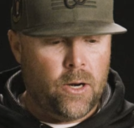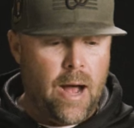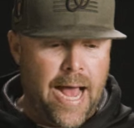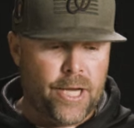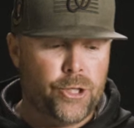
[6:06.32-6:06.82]

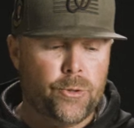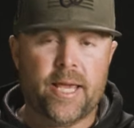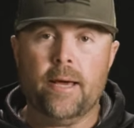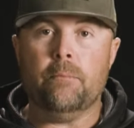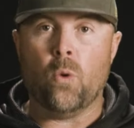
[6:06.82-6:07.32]
As you
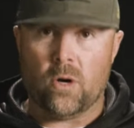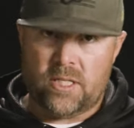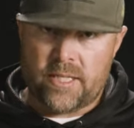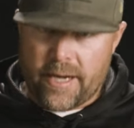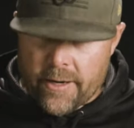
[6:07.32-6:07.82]
get more
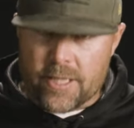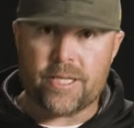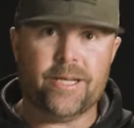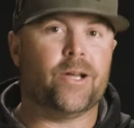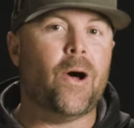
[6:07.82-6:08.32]
serious
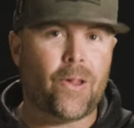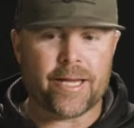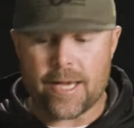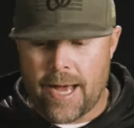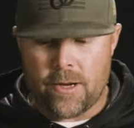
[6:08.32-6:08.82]
into
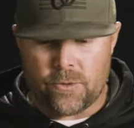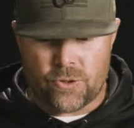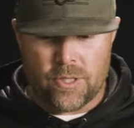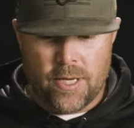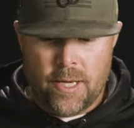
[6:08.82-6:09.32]
calling
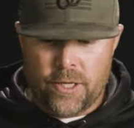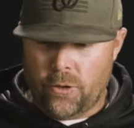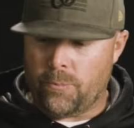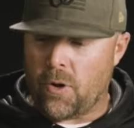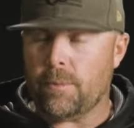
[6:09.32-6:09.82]
coyotes,
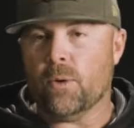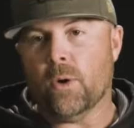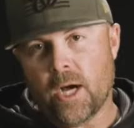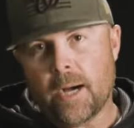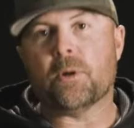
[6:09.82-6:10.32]
you'll probably
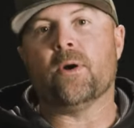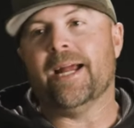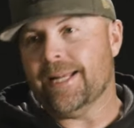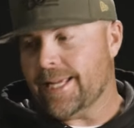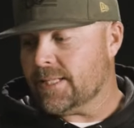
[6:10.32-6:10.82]
want to
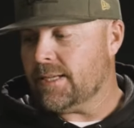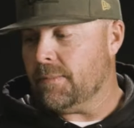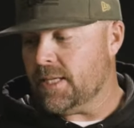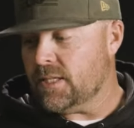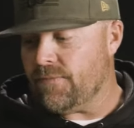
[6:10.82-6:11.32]
upgrade to get some
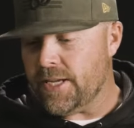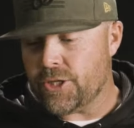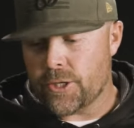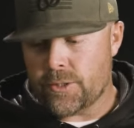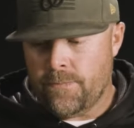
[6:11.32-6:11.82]
of these
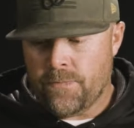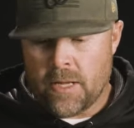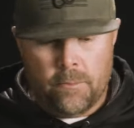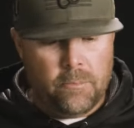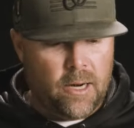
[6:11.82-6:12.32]
features.
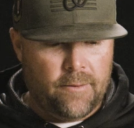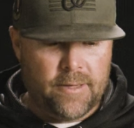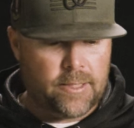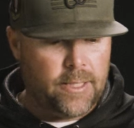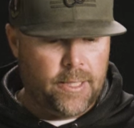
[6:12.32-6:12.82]
But
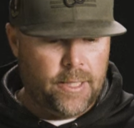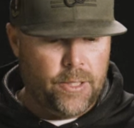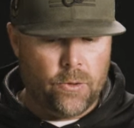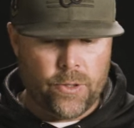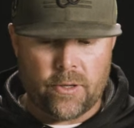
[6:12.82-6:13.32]
obviously,
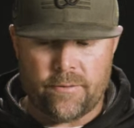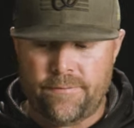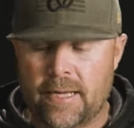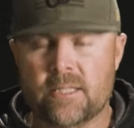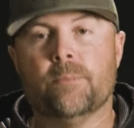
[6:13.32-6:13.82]
you can
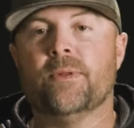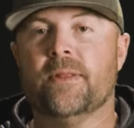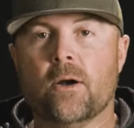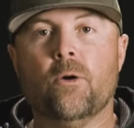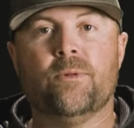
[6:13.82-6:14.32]
find something
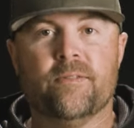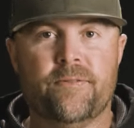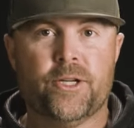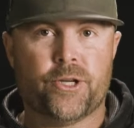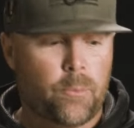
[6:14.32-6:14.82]
that hopefully
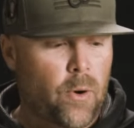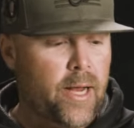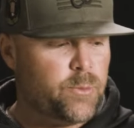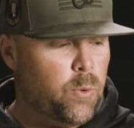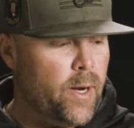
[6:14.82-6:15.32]
fits your
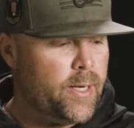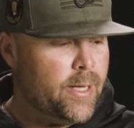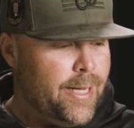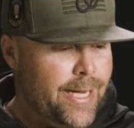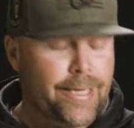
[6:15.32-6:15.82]
price point
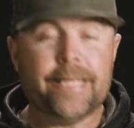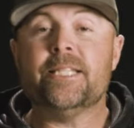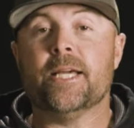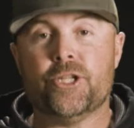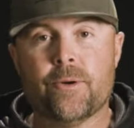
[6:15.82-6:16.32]
and at
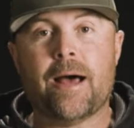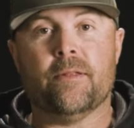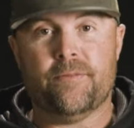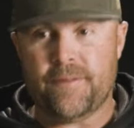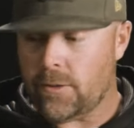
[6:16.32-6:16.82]
least get you out in
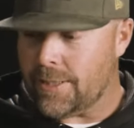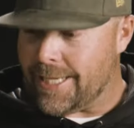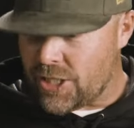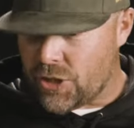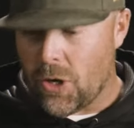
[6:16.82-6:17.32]
the field to
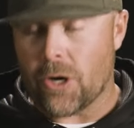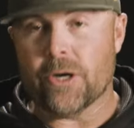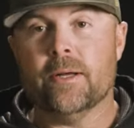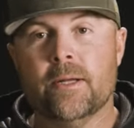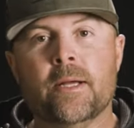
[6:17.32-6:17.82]
get
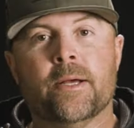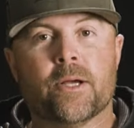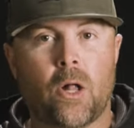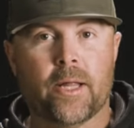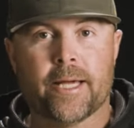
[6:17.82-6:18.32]
started
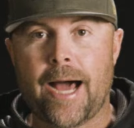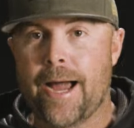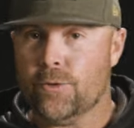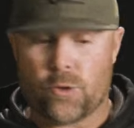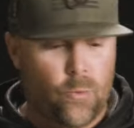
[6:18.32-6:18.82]
calling
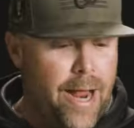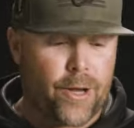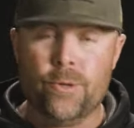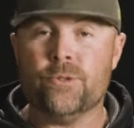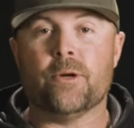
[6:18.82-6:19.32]
coyotes or
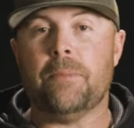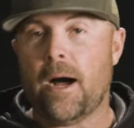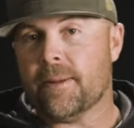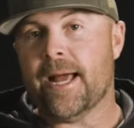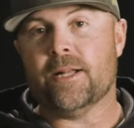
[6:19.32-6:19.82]
raccoons or
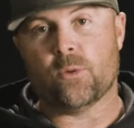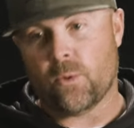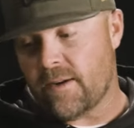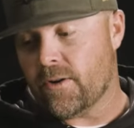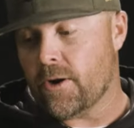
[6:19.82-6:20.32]
bobcats or
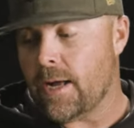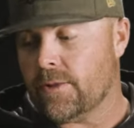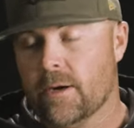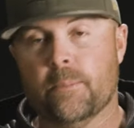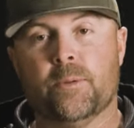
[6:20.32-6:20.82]
whatever you're out
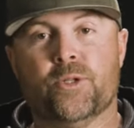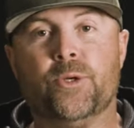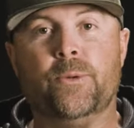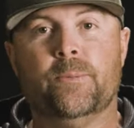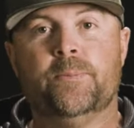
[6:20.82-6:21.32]
there to pursue.